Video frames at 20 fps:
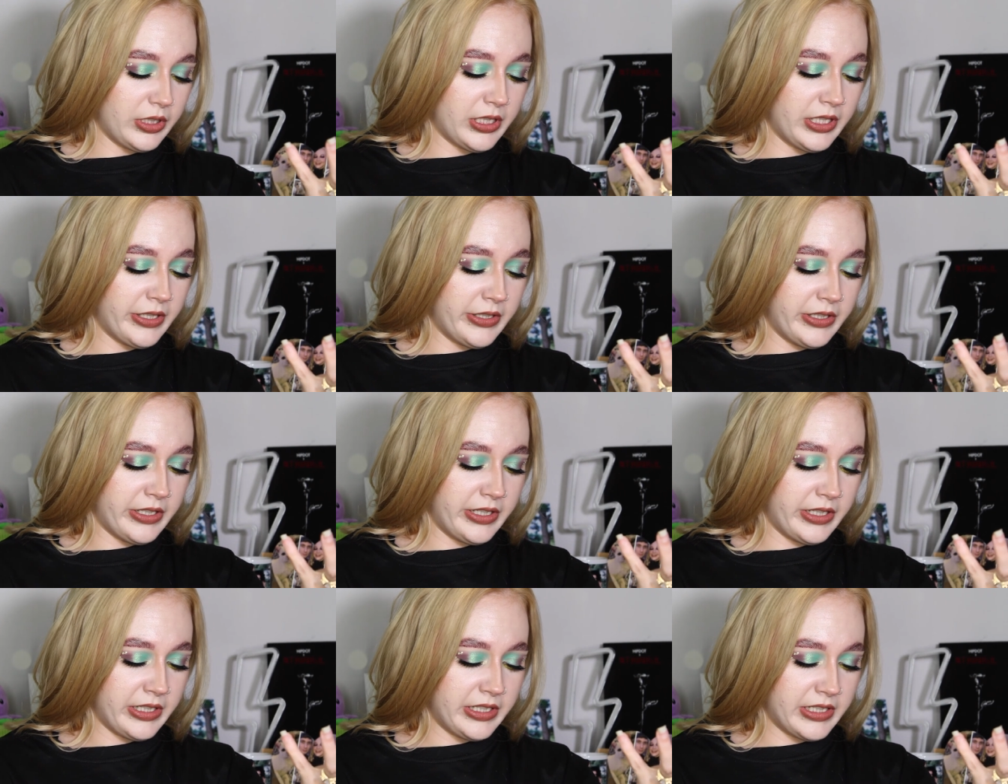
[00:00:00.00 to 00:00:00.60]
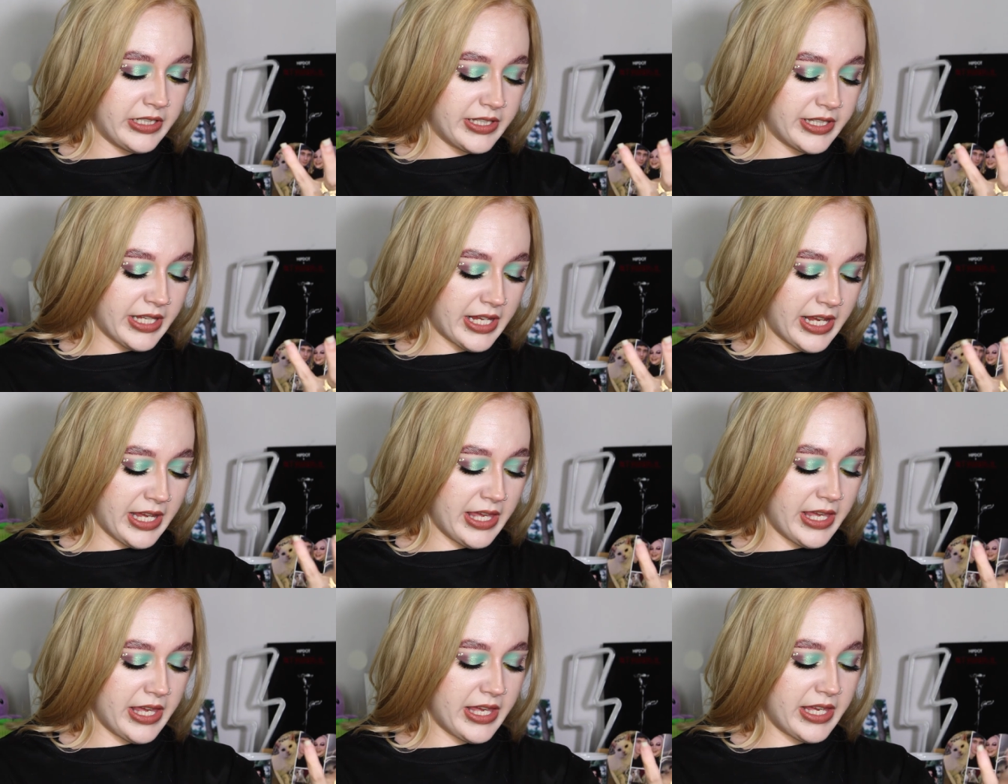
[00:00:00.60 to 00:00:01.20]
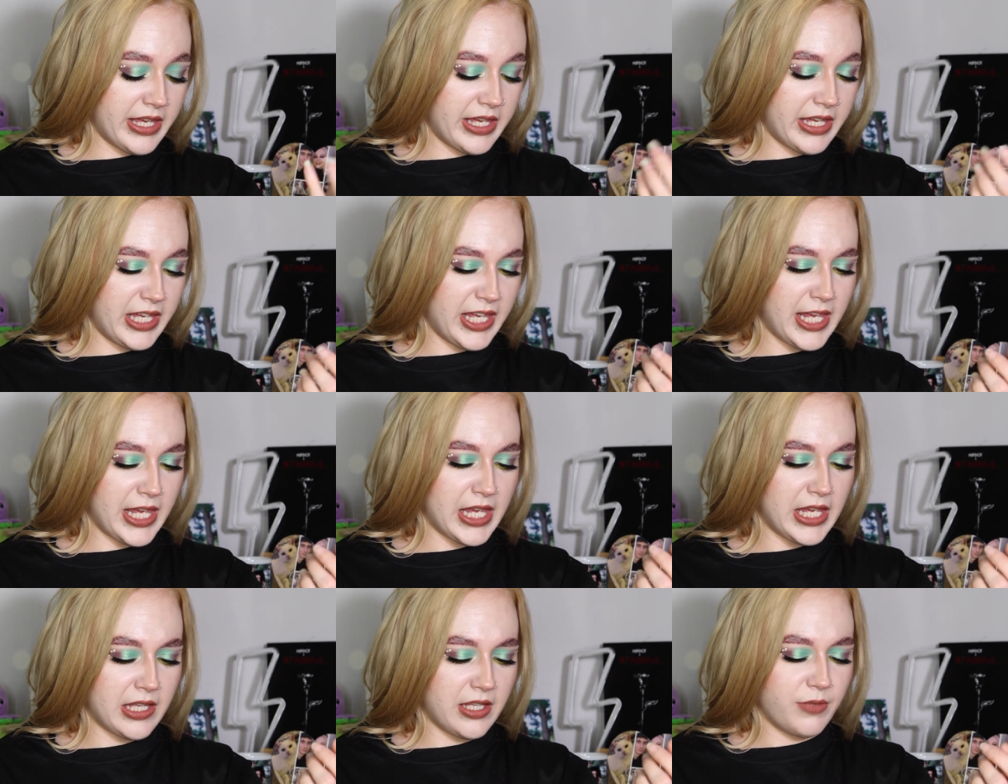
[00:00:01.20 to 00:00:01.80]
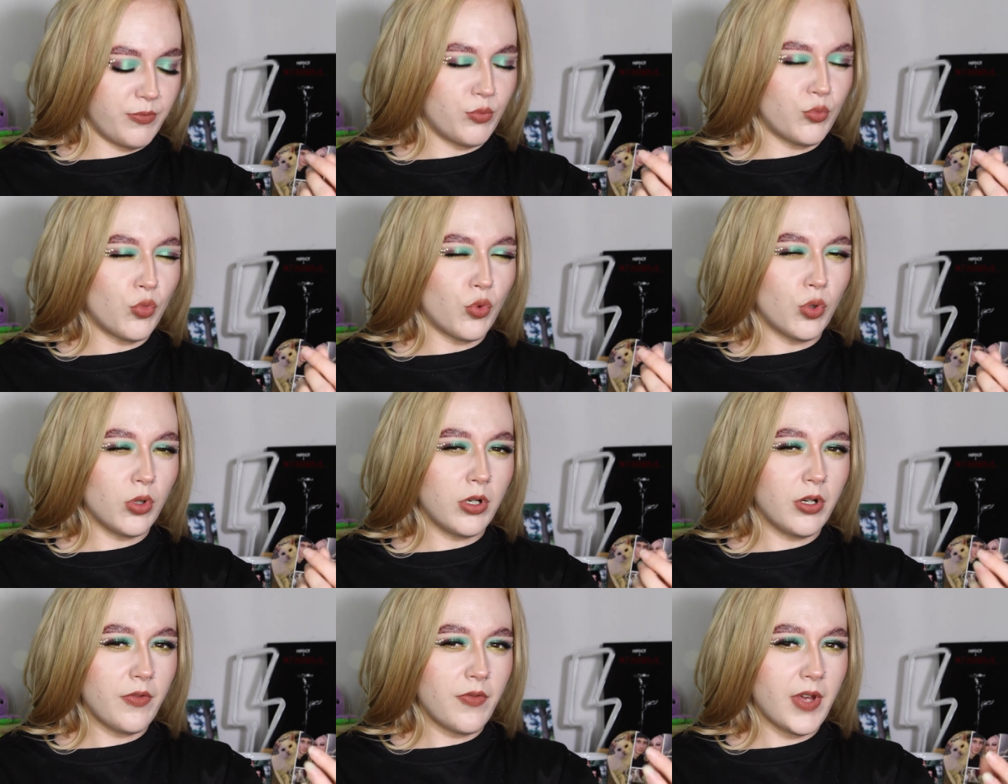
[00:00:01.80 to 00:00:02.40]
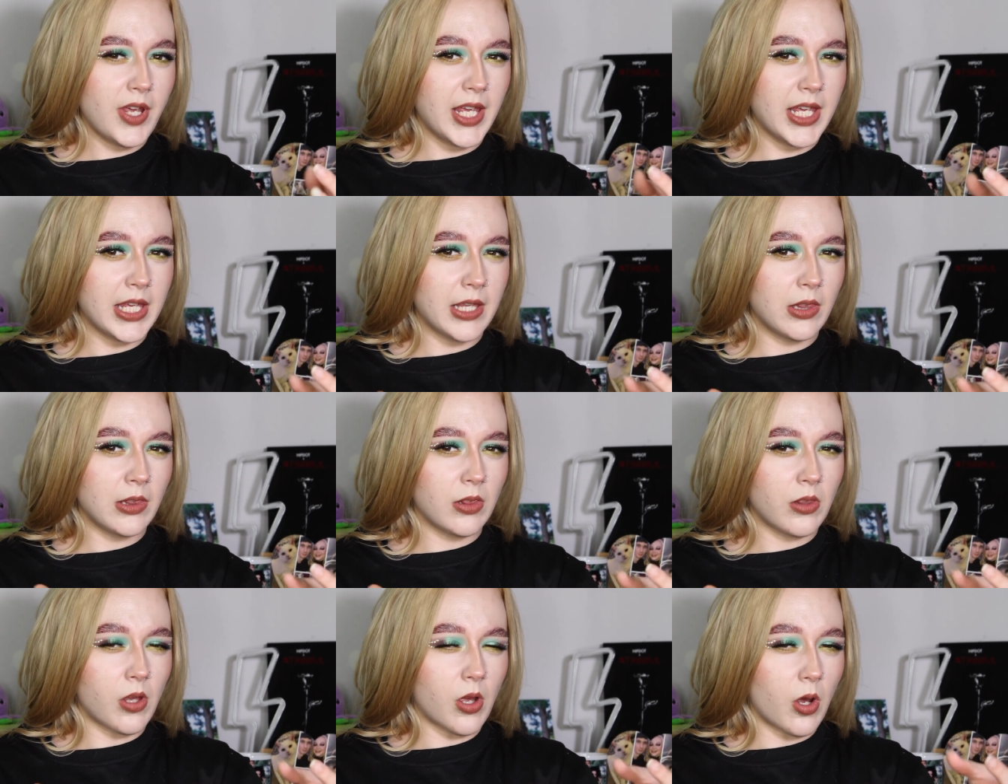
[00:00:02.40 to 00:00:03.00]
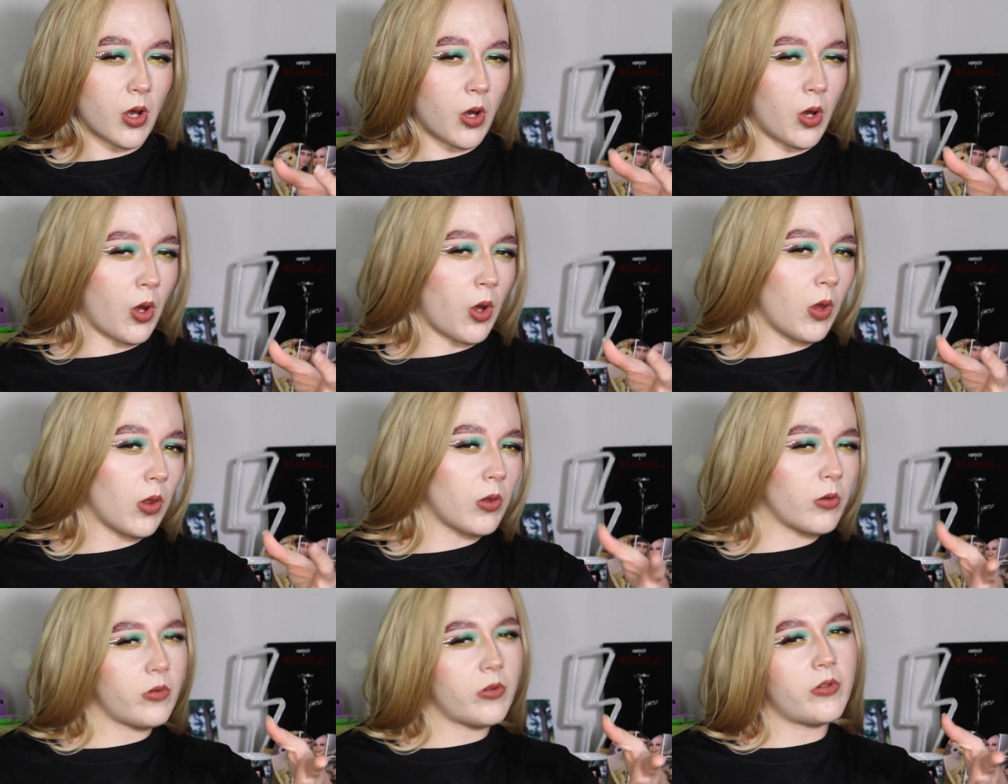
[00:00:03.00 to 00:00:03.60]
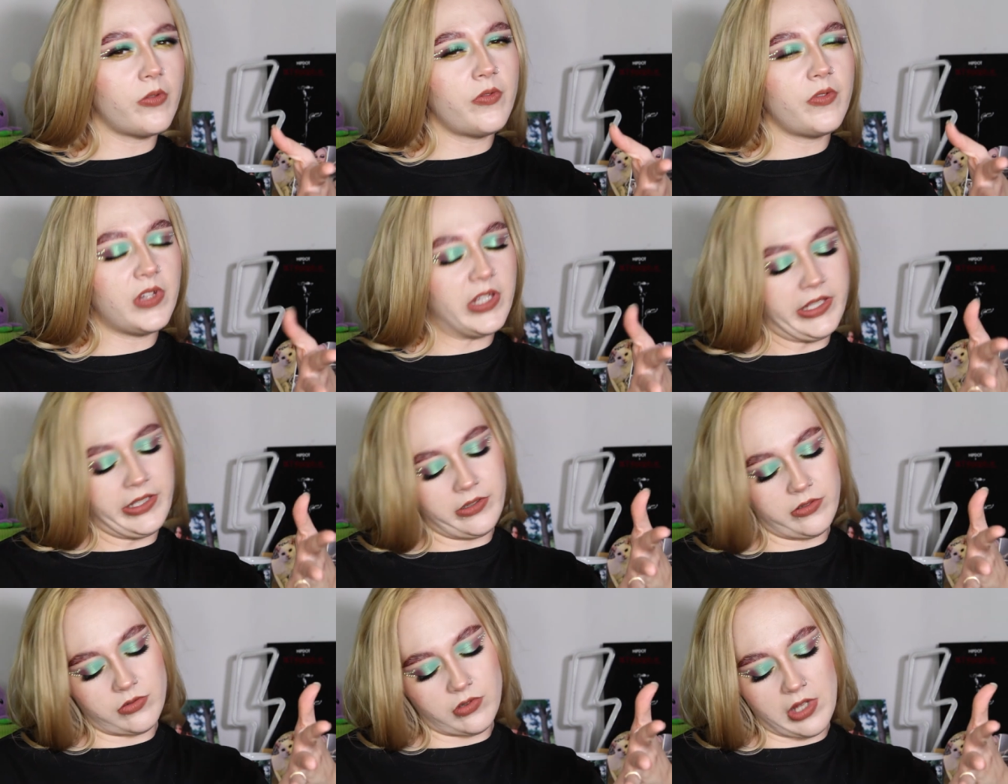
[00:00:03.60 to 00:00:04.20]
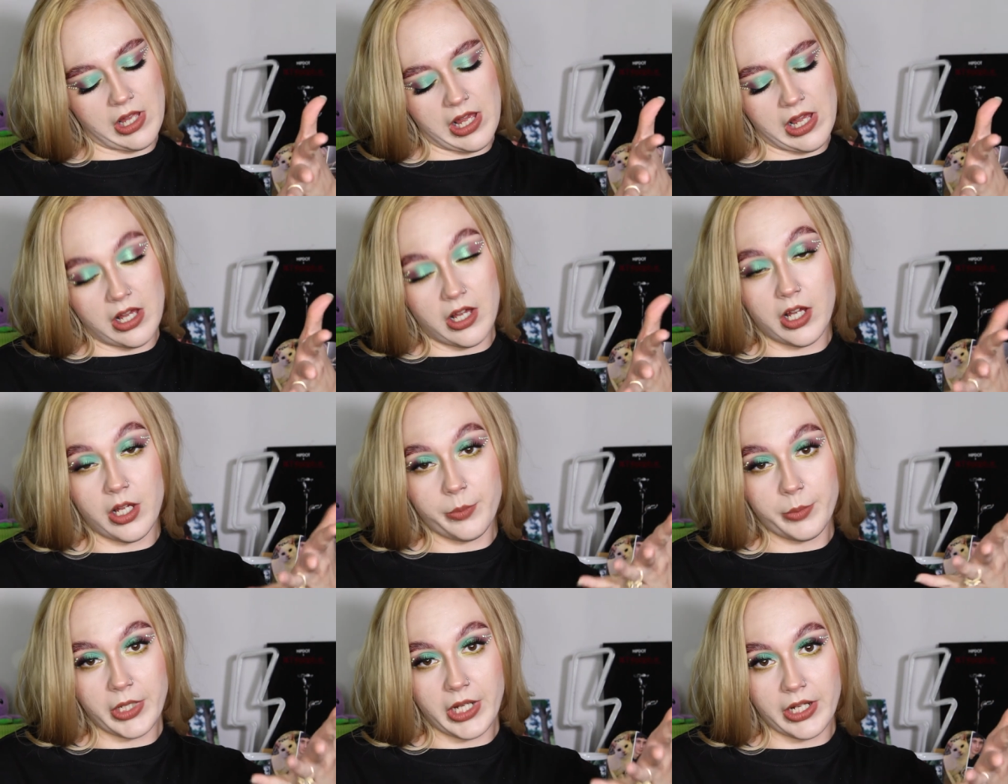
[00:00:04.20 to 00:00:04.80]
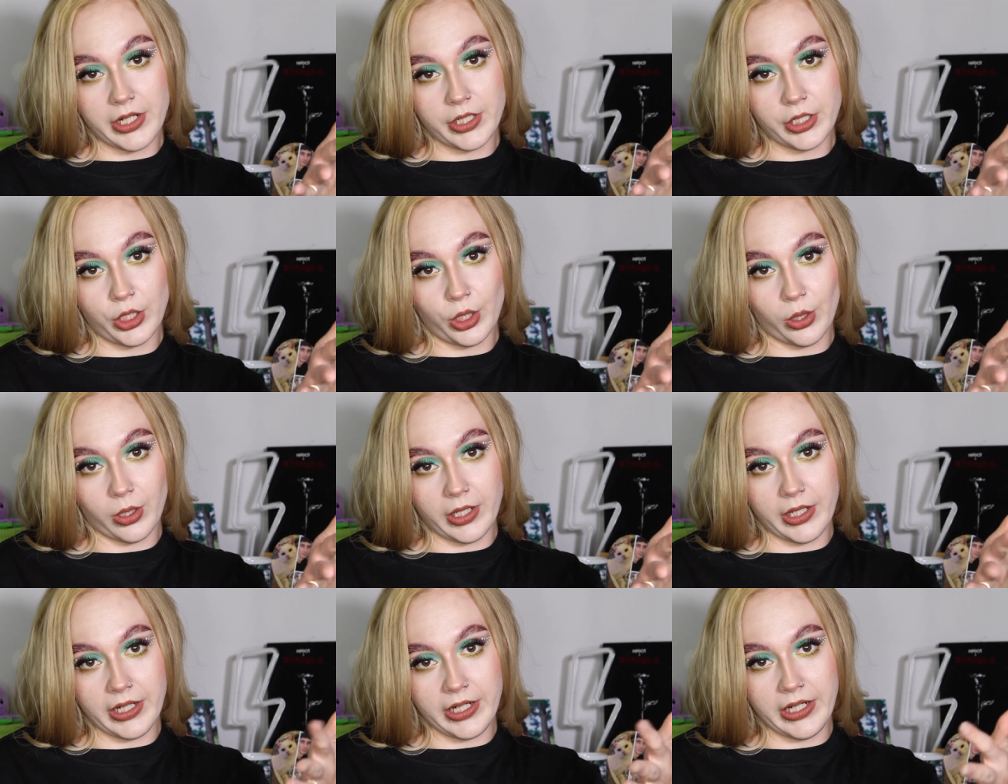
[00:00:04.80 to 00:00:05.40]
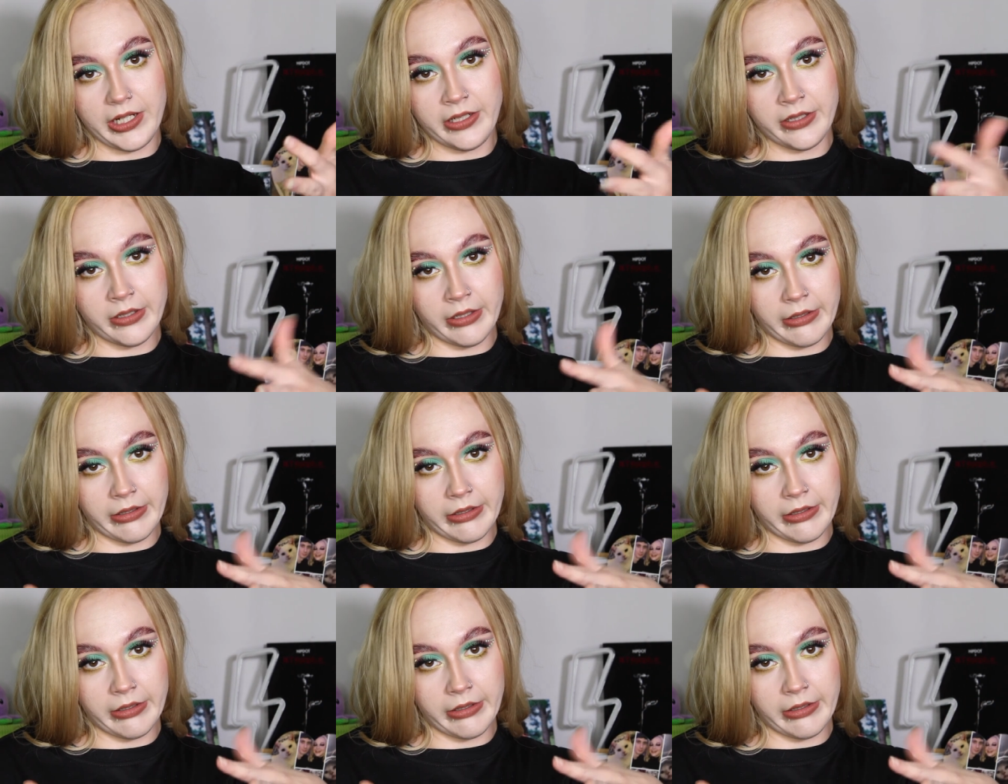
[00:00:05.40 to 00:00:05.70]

And it is a more of a olivey lime kind of green,